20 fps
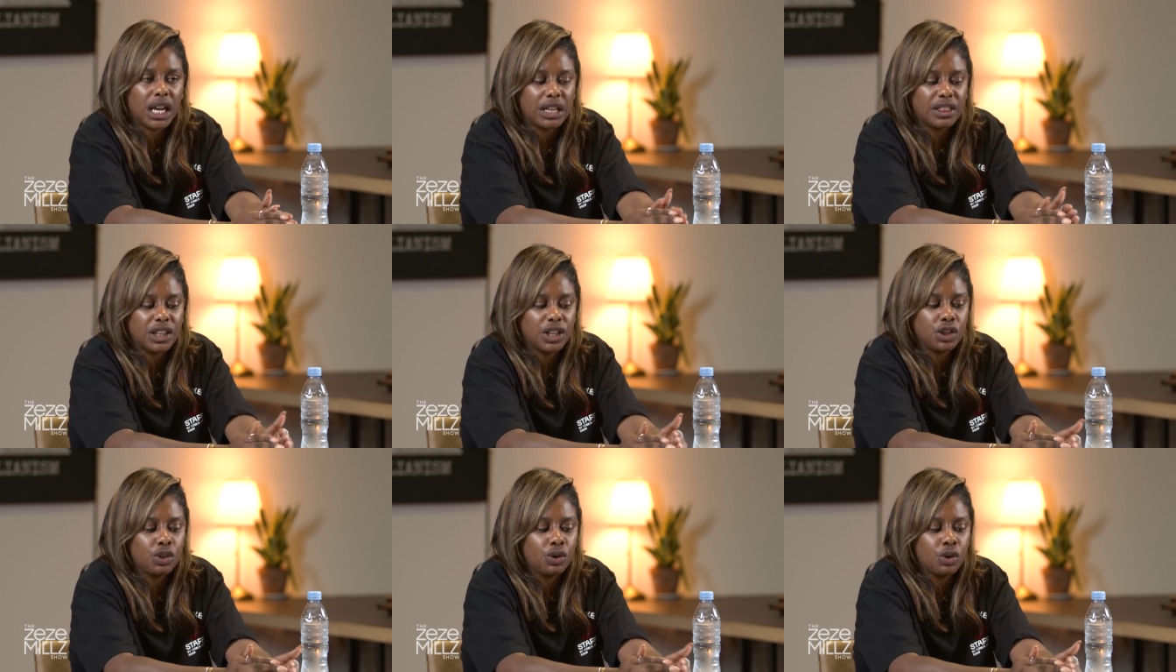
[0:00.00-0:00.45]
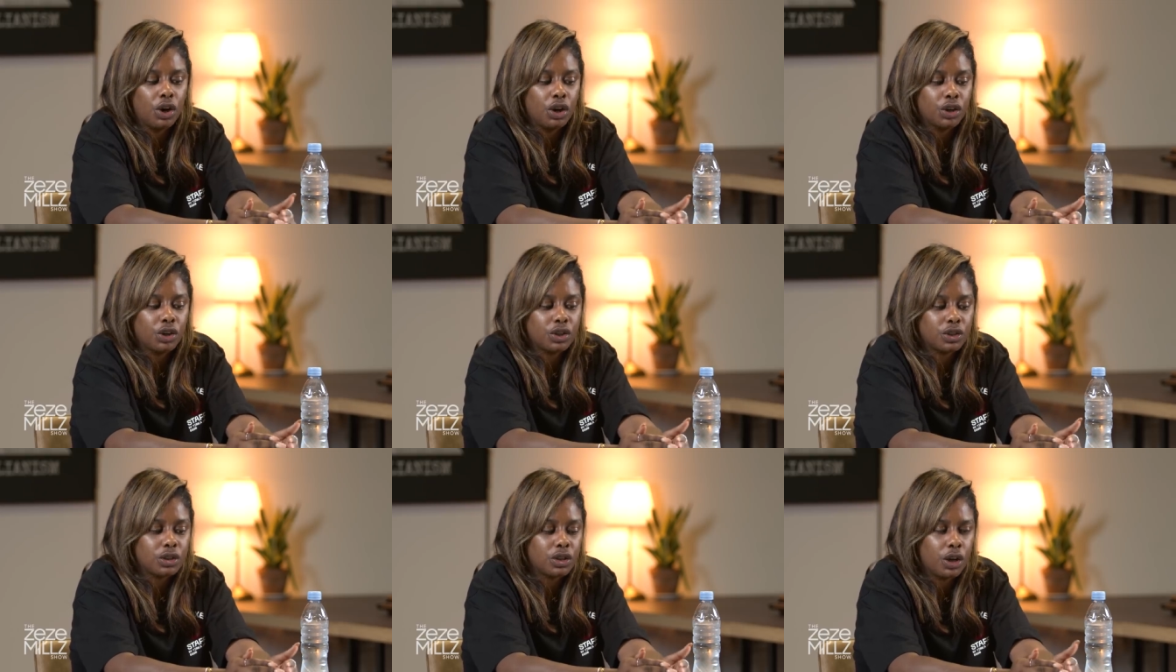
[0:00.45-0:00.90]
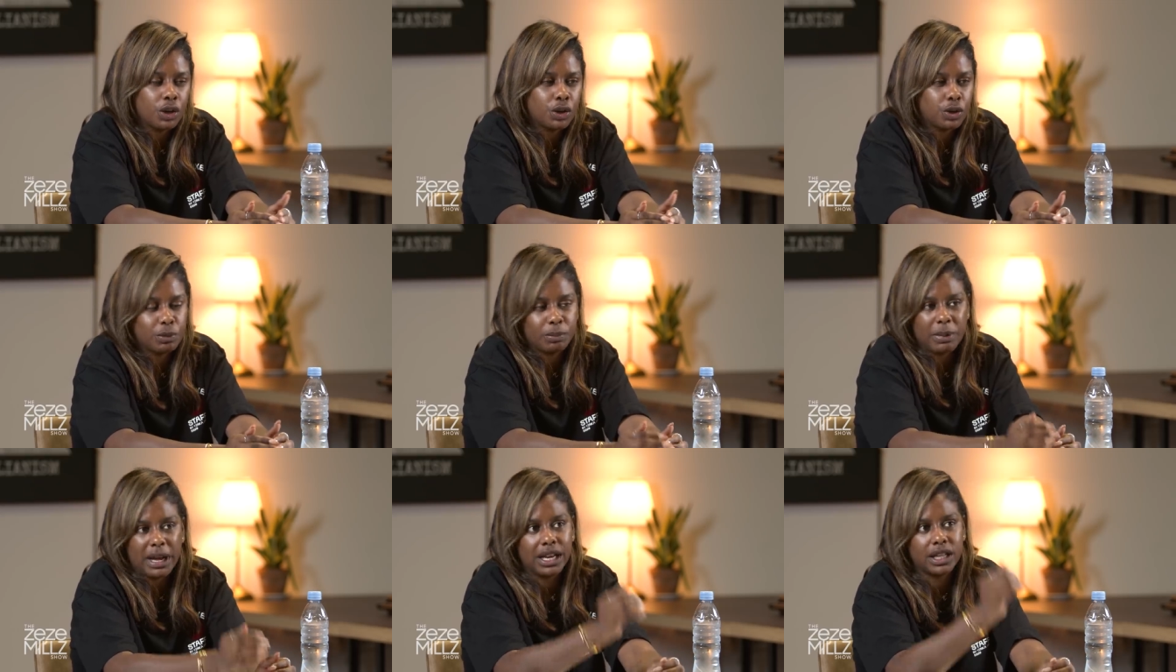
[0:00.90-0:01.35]
And I think you've got a good a
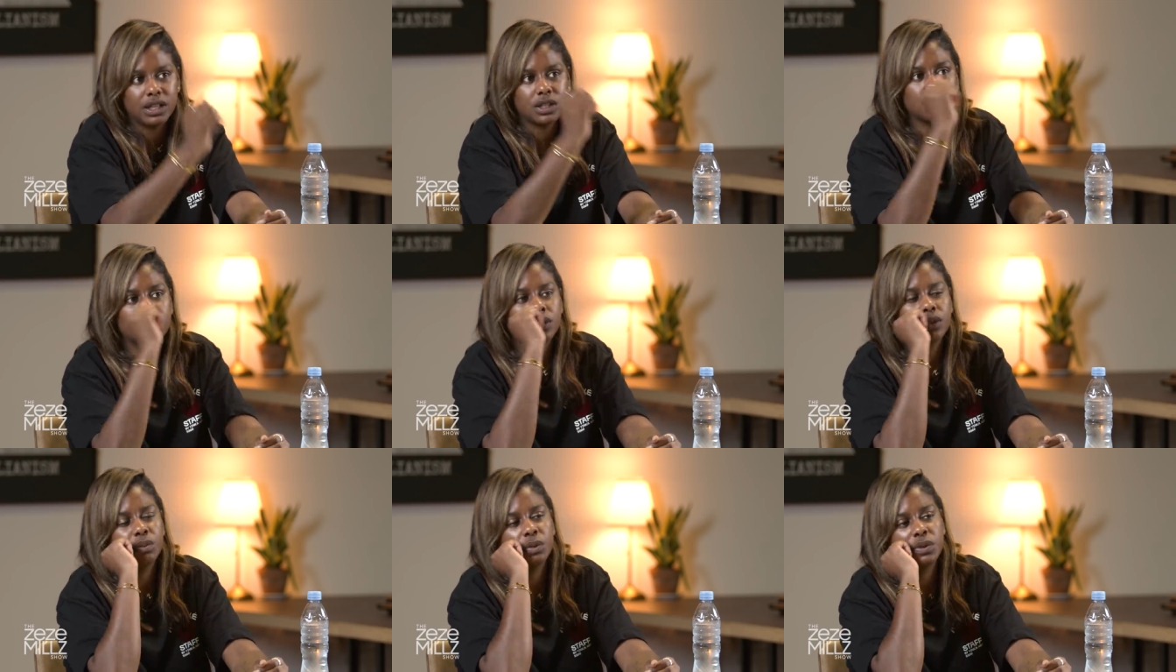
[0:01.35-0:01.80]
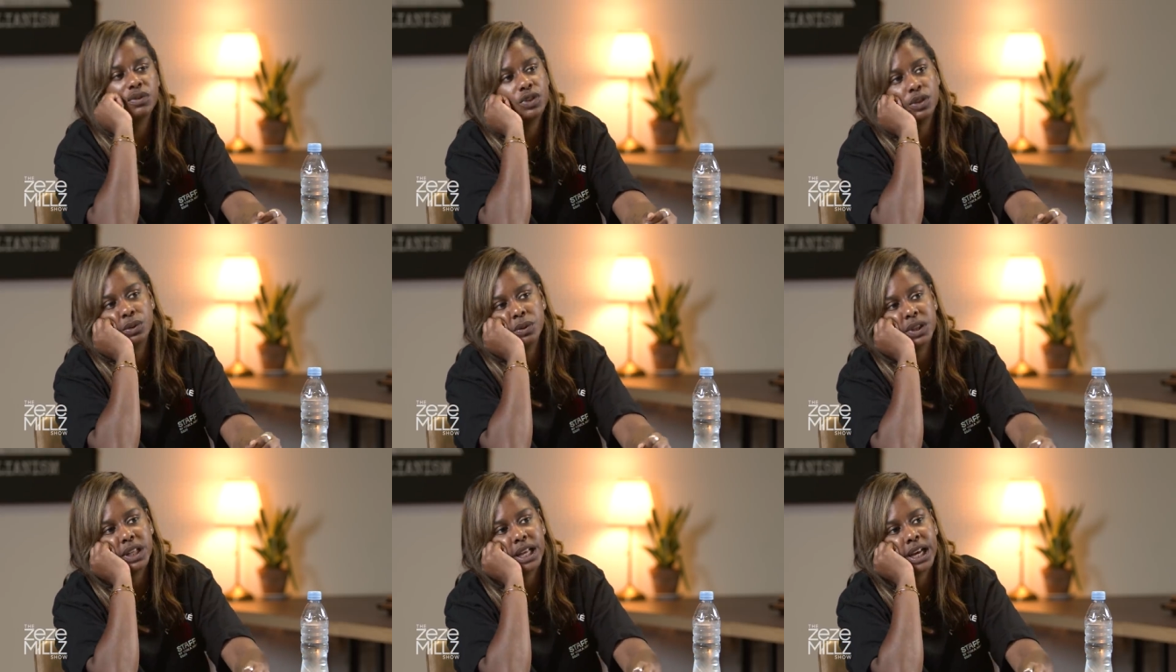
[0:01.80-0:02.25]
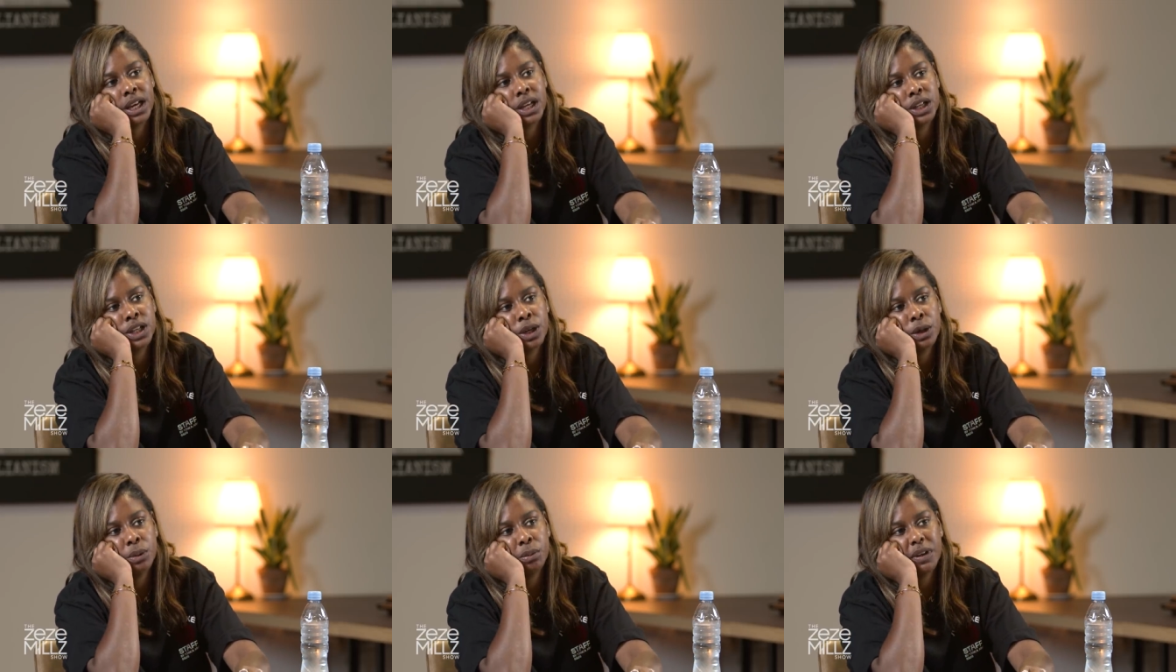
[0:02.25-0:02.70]
good balance with, with doing that.
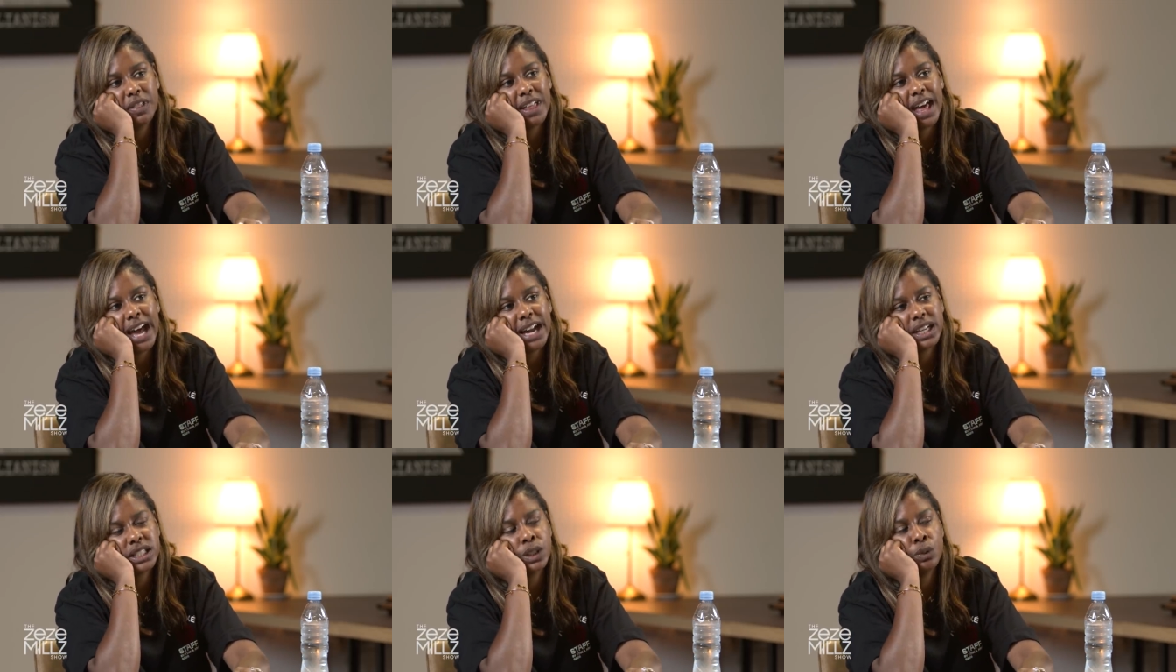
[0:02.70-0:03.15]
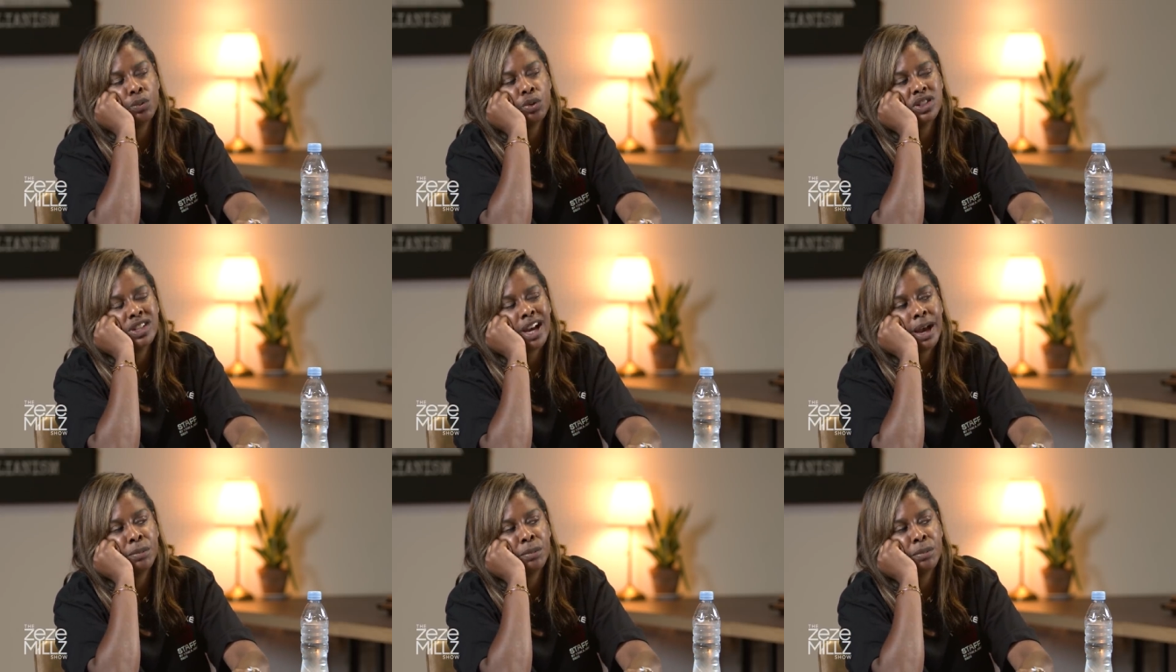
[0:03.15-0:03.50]
But the acting, what